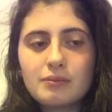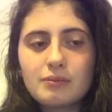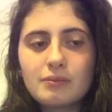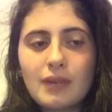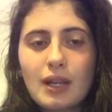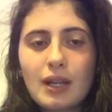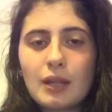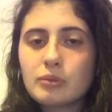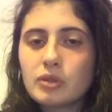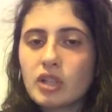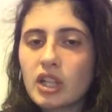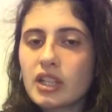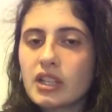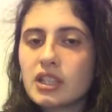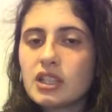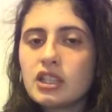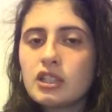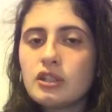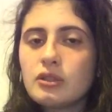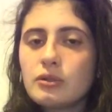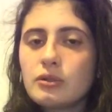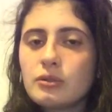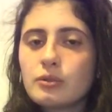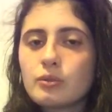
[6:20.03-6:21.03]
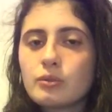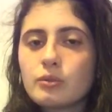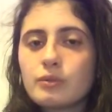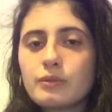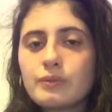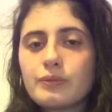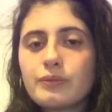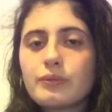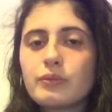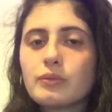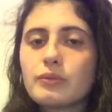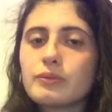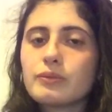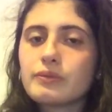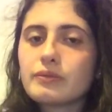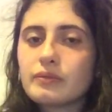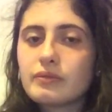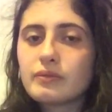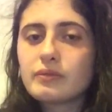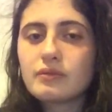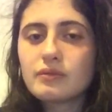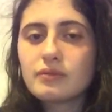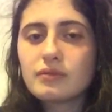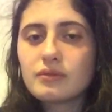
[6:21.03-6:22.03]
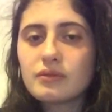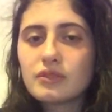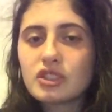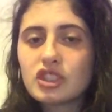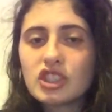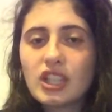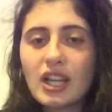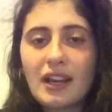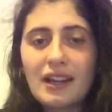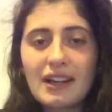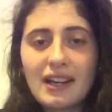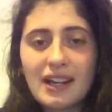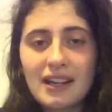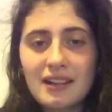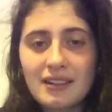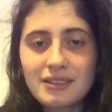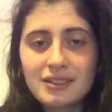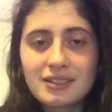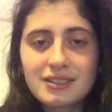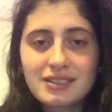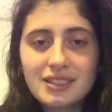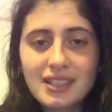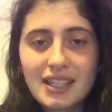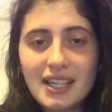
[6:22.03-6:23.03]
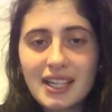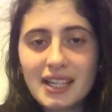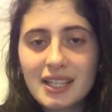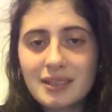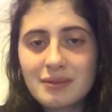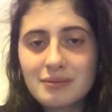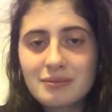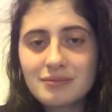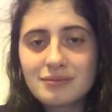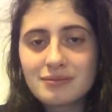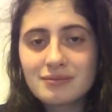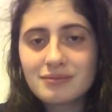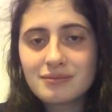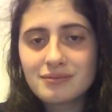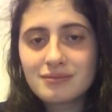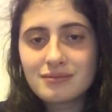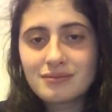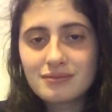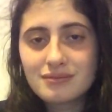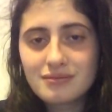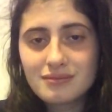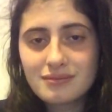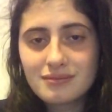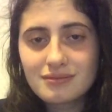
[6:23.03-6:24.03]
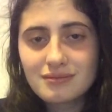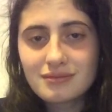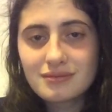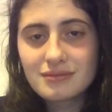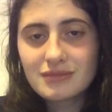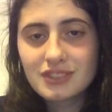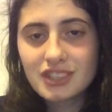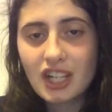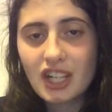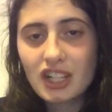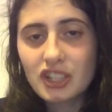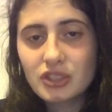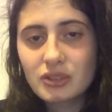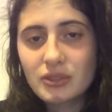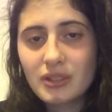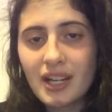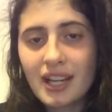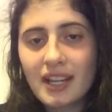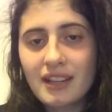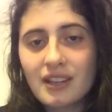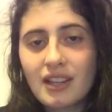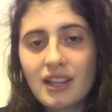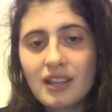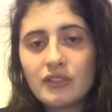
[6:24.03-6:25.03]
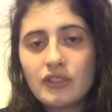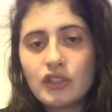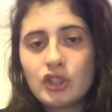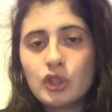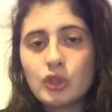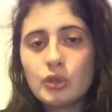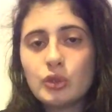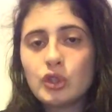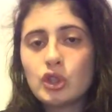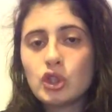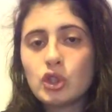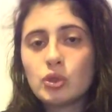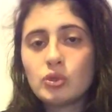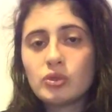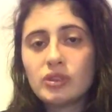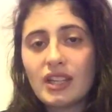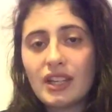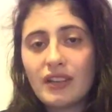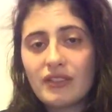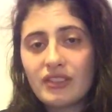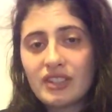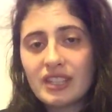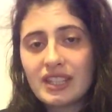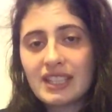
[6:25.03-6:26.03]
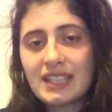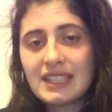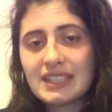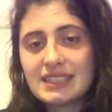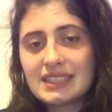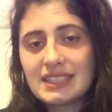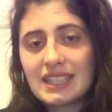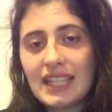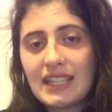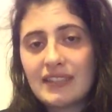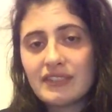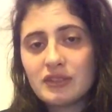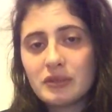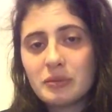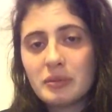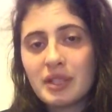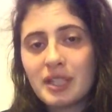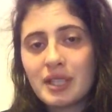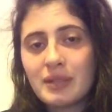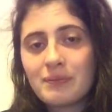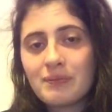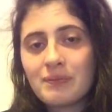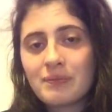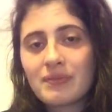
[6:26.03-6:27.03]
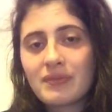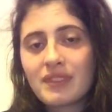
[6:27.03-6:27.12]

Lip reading: My brother, shout out to him. Joshua, I love you. You definitely saved me.